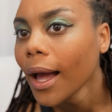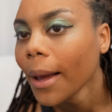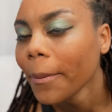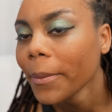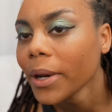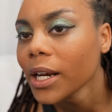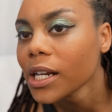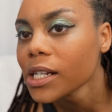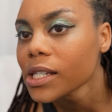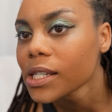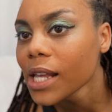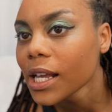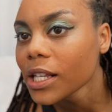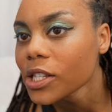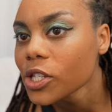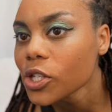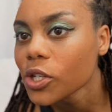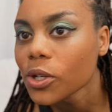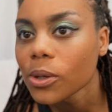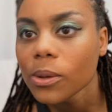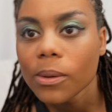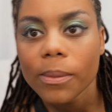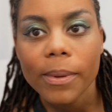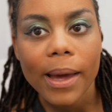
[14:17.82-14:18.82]
I mean, it's not
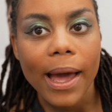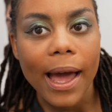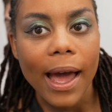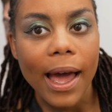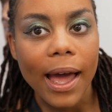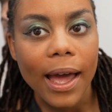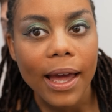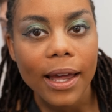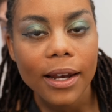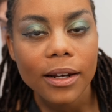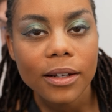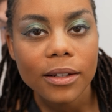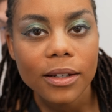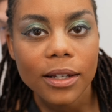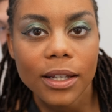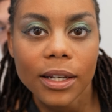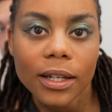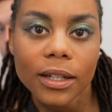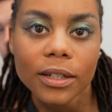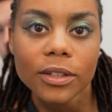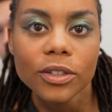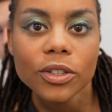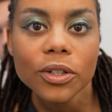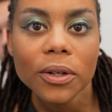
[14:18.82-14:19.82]
too bad. He
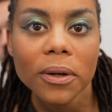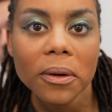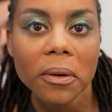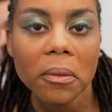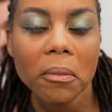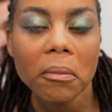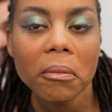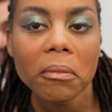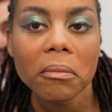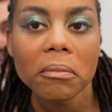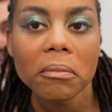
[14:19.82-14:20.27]
didn't do